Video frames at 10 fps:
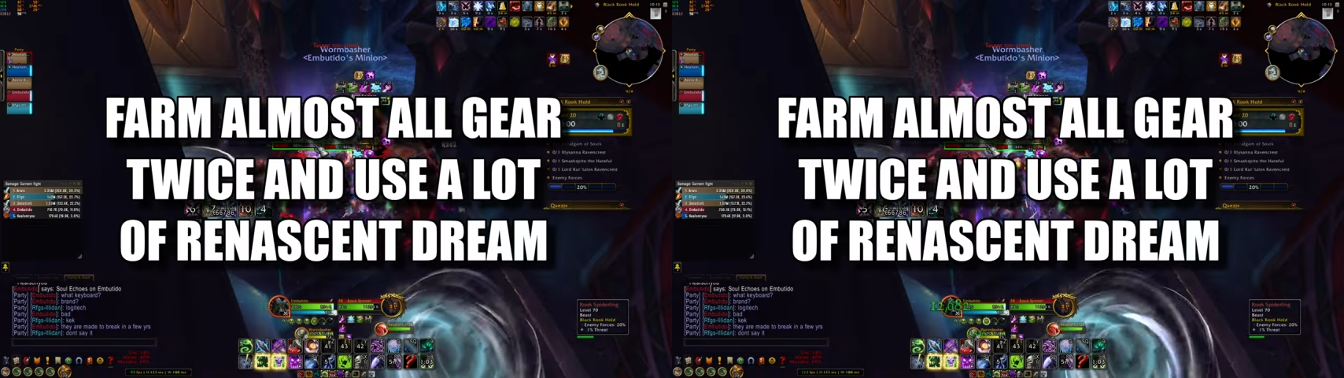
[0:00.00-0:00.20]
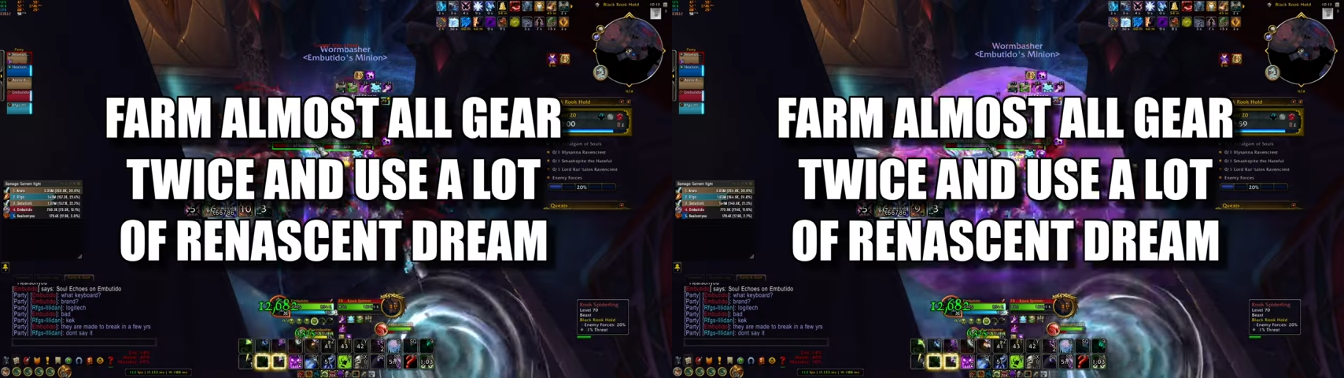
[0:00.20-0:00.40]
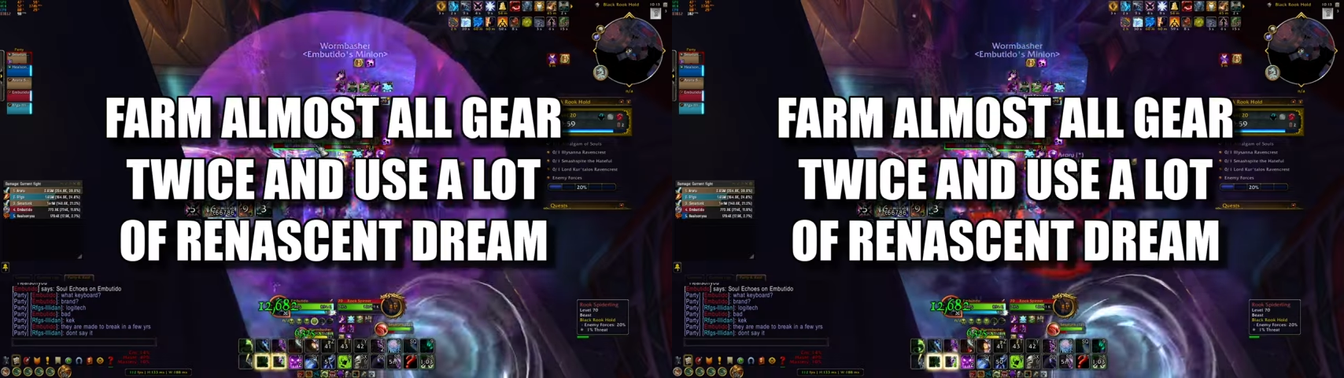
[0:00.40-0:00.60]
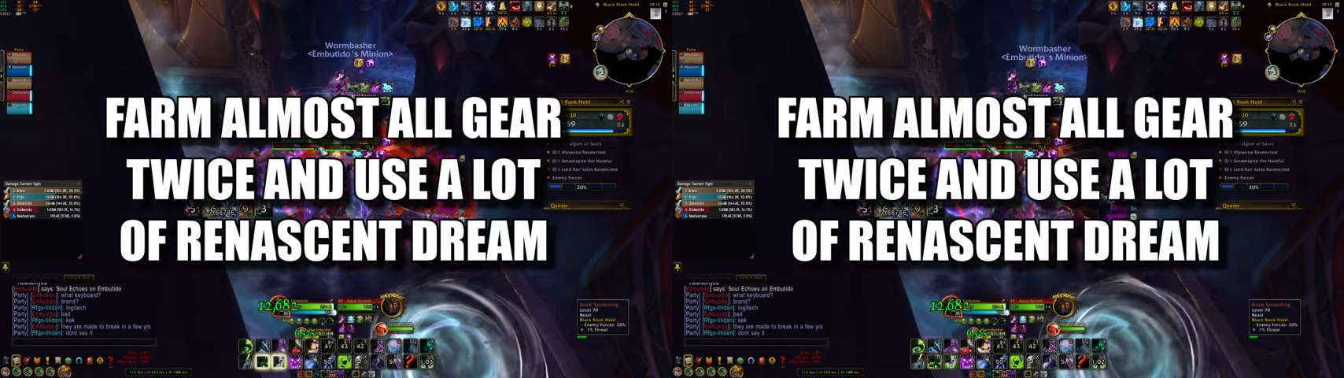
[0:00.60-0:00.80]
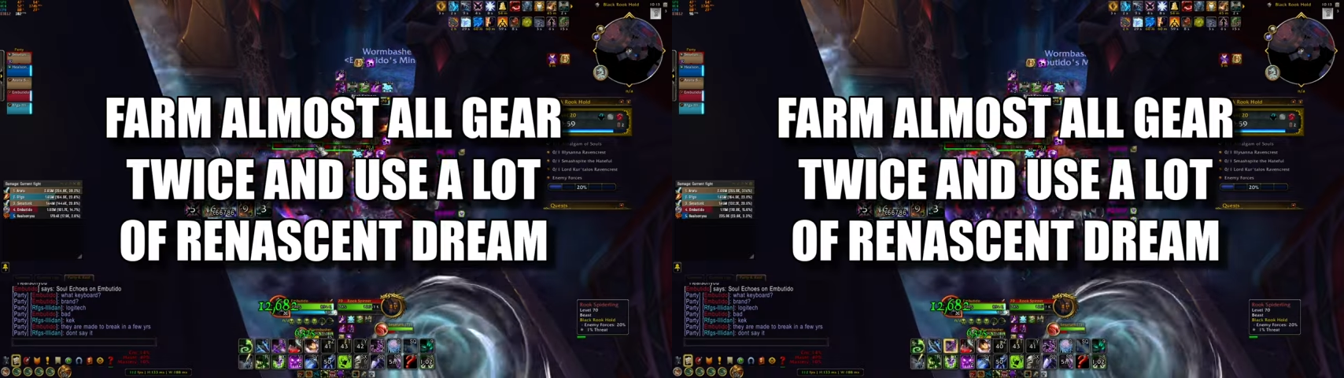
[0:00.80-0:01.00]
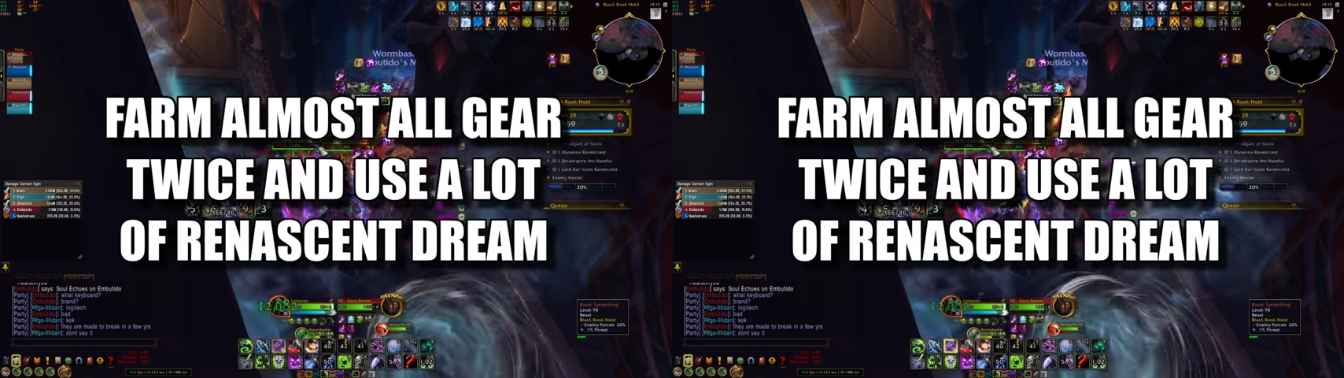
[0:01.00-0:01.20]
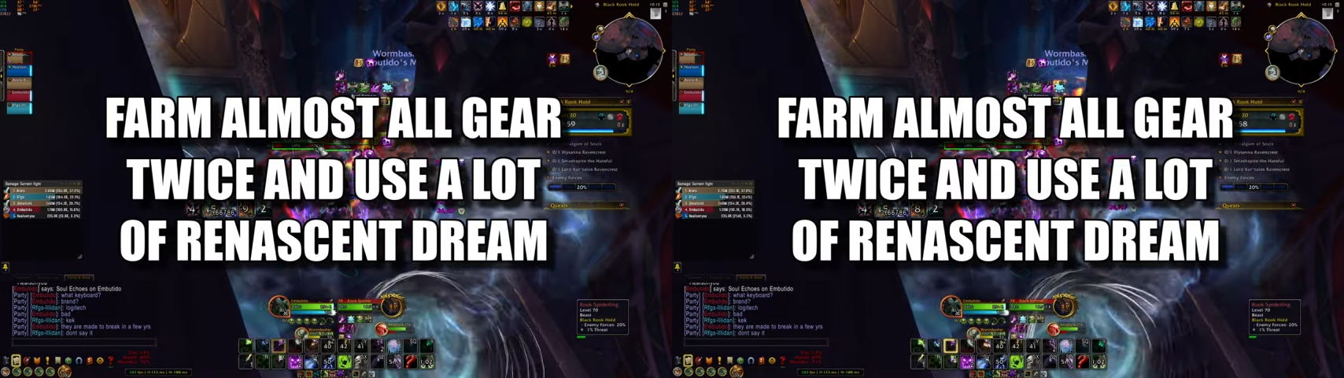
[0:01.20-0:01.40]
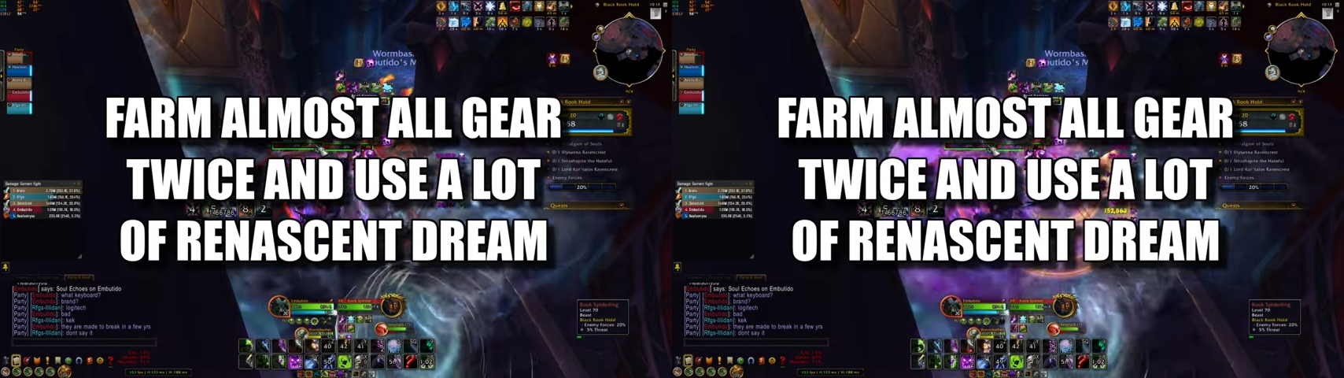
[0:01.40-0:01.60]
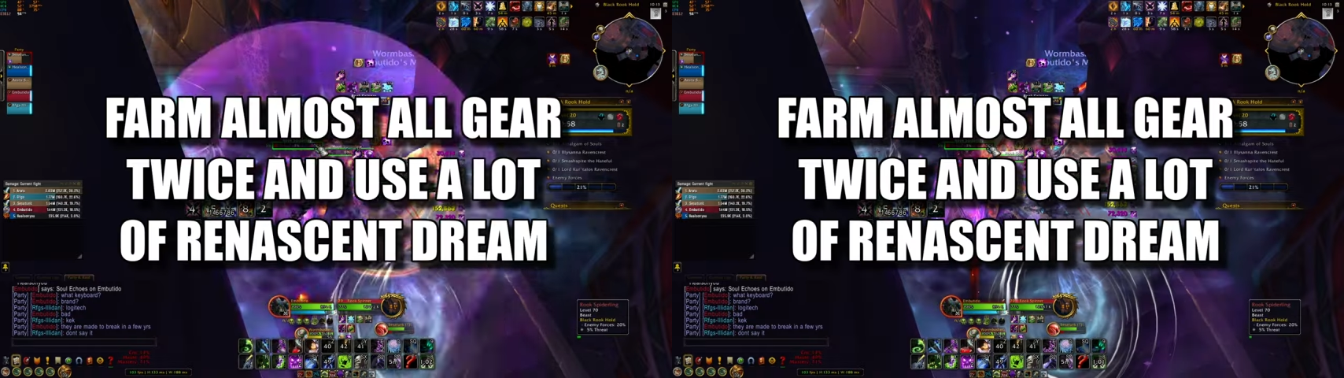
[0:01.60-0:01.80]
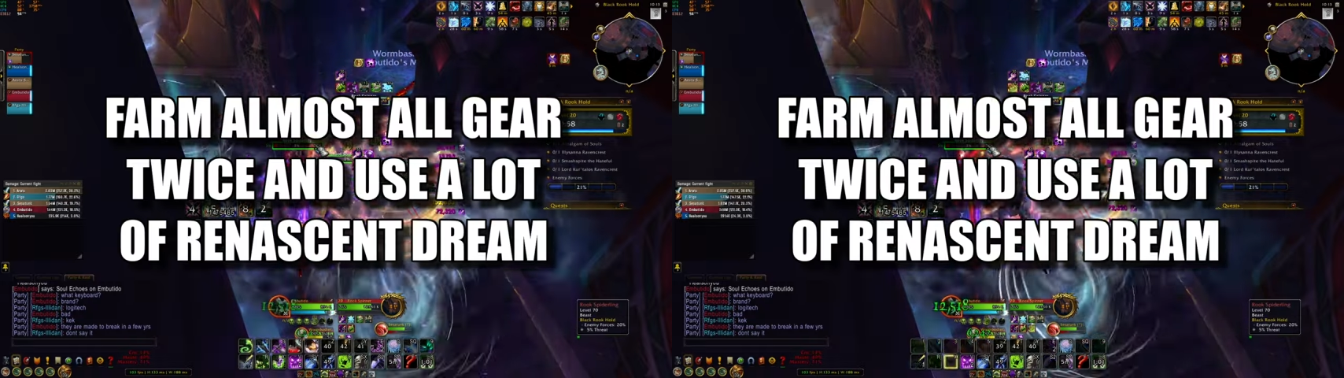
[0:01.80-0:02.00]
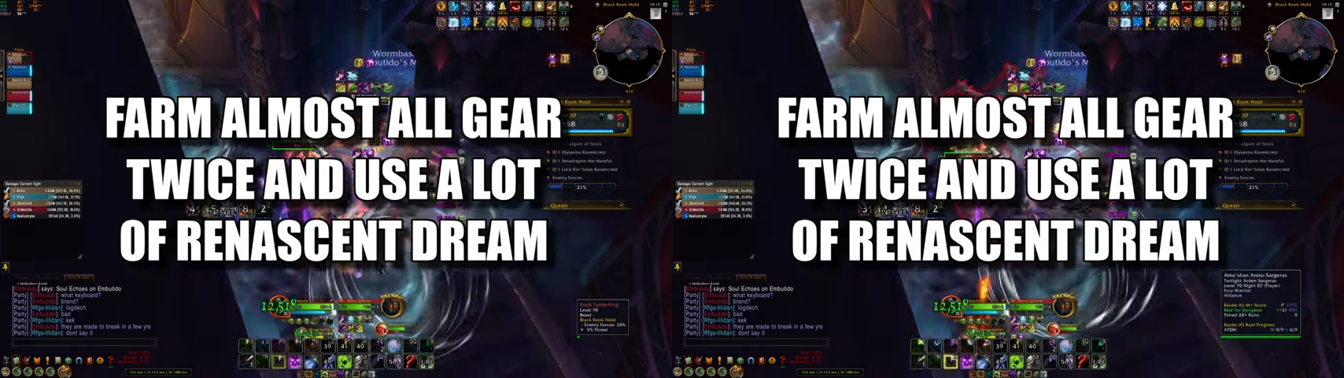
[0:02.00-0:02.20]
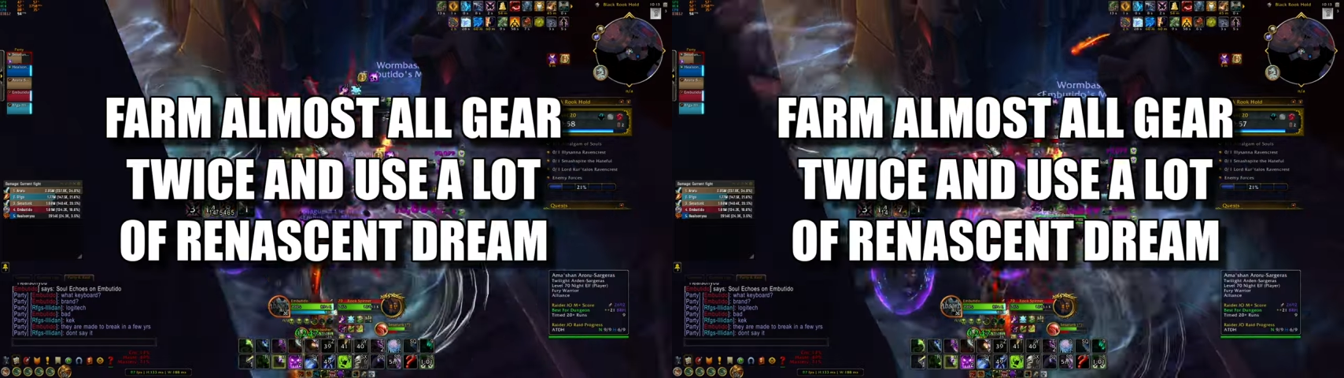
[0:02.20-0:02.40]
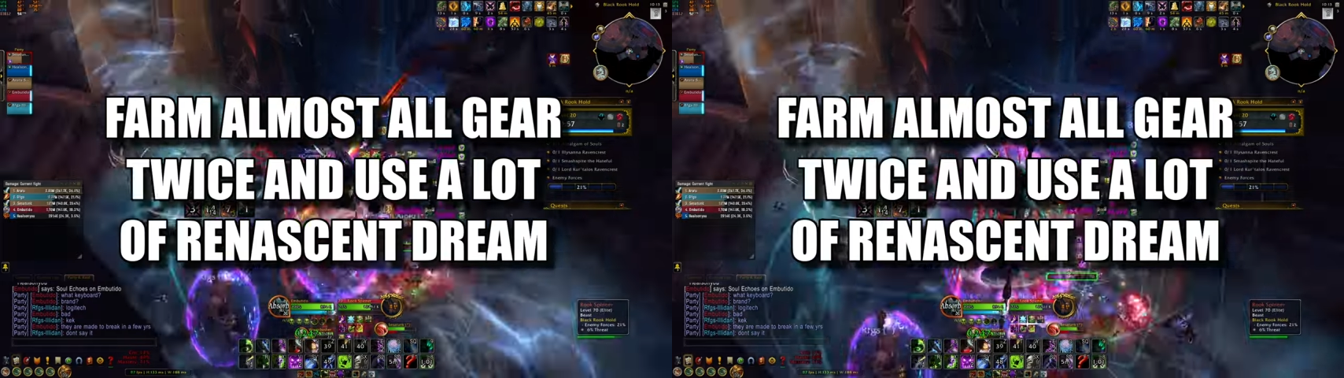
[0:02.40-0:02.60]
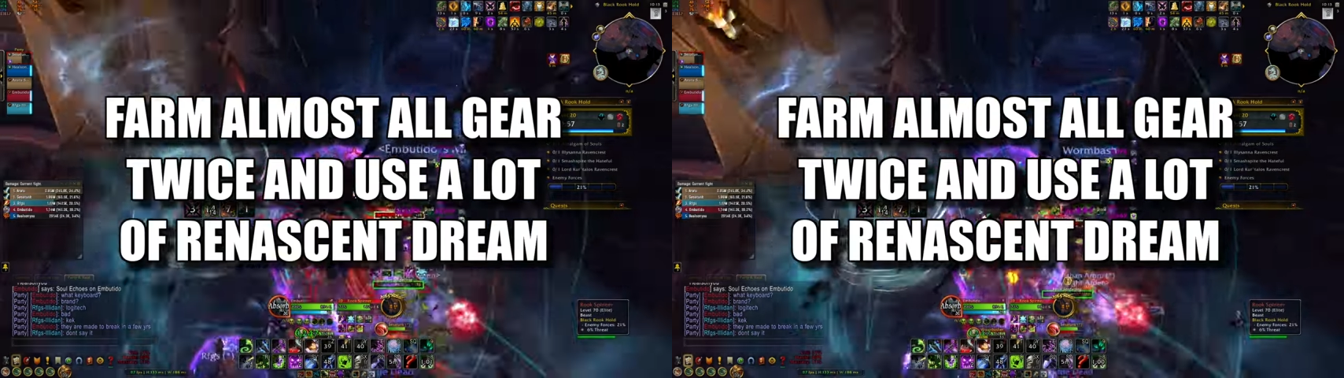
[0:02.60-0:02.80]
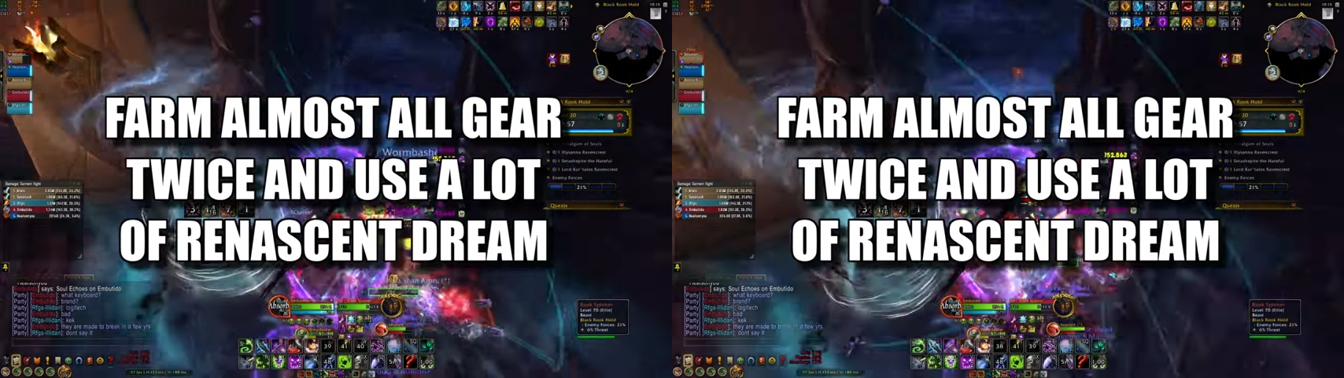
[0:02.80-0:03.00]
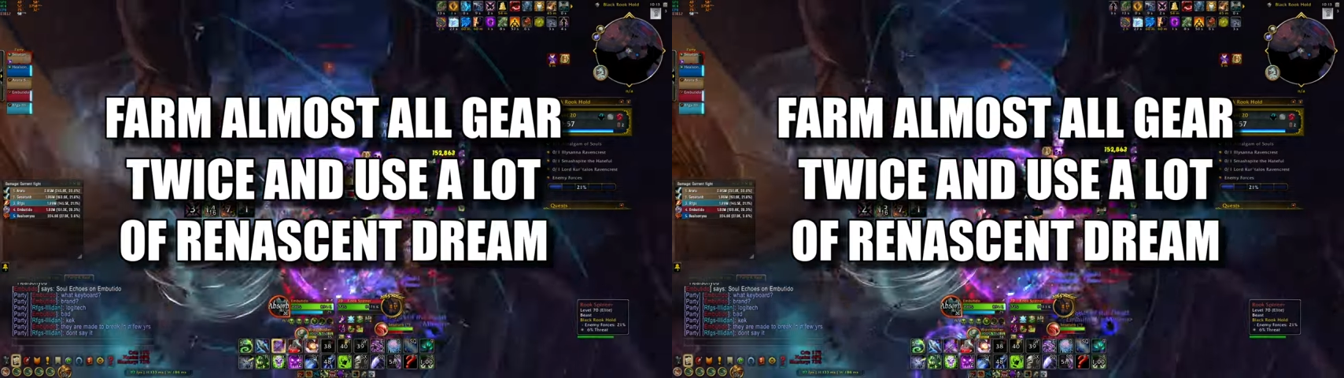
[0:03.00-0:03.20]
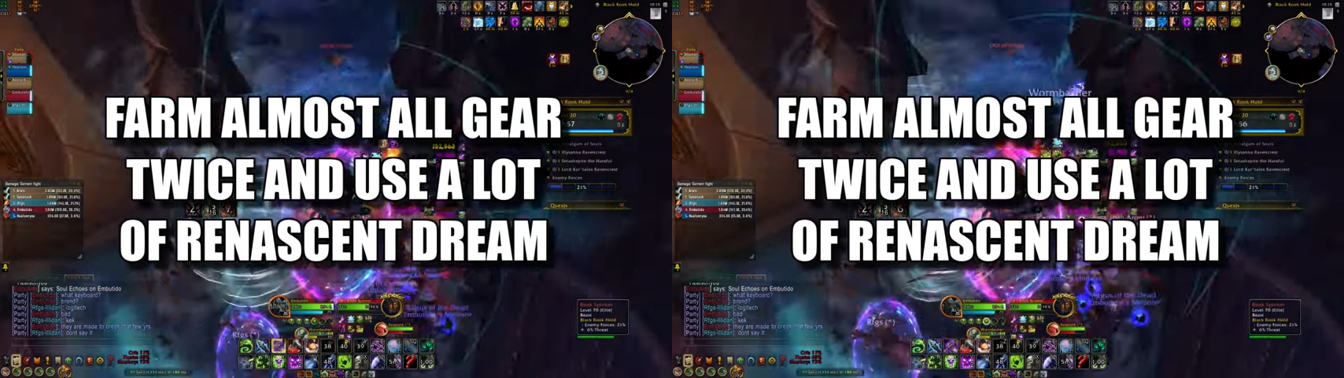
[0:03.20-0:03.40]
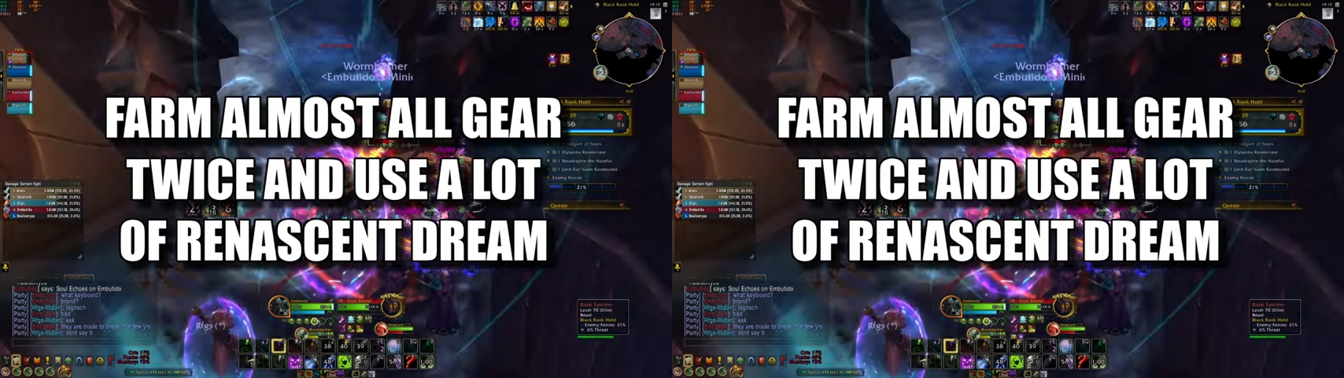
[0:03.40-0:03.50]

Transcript: [unreadable: no face in view]